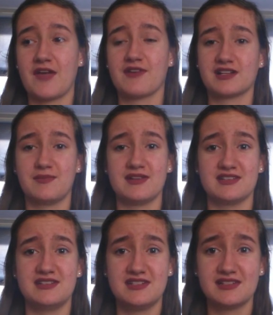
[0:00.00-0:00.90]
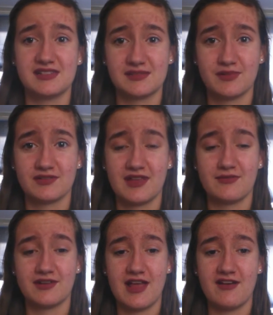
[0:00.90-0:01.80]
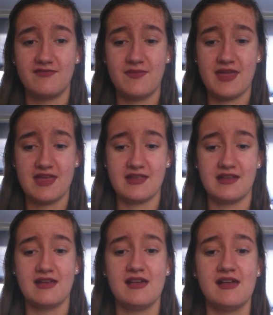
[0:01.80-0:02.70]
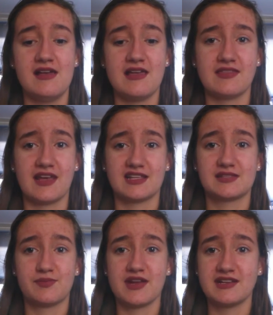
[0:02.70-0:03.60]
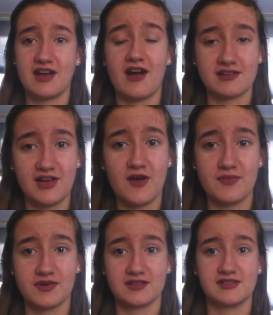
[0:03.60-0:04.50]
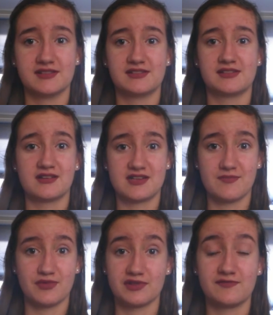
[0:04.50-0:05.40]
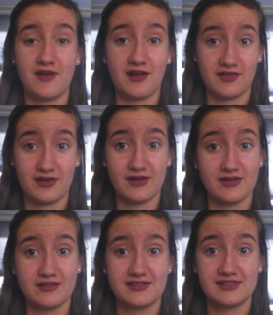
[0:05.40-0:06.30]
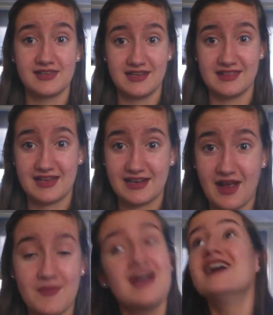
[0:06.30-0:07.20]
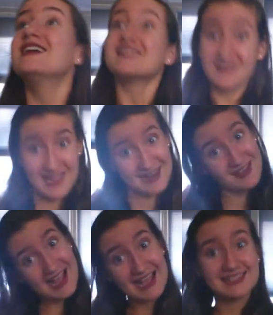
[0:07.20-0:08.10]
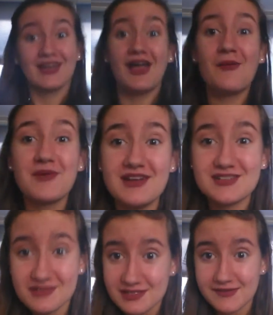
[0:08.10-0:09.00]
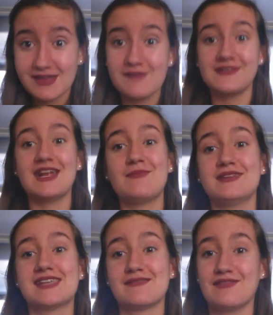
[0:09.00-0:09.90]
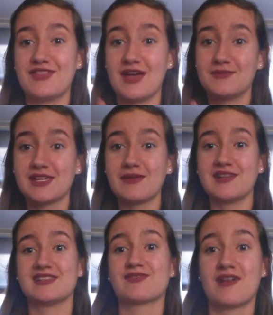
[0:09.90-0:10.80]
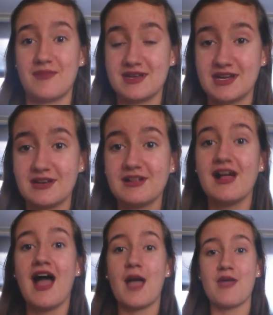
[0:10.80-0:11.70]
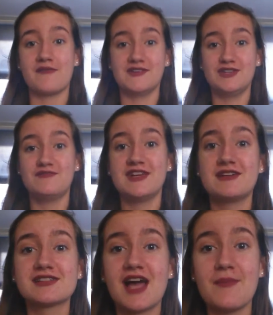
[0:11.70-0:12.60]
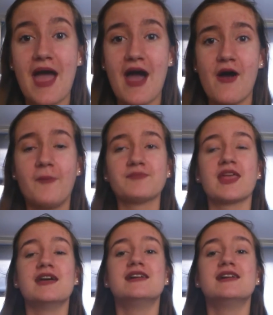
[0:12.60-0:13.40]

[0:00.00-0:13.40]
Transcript: I forgot to mention, Jesus' birthday would have been in, like, spring to October, since shepherds flock their herds in that time. So anyway, guys, I hope you enjoyed this video. If you did, please give it a thumbs up and subscribe to my channel. I'm having new videos come out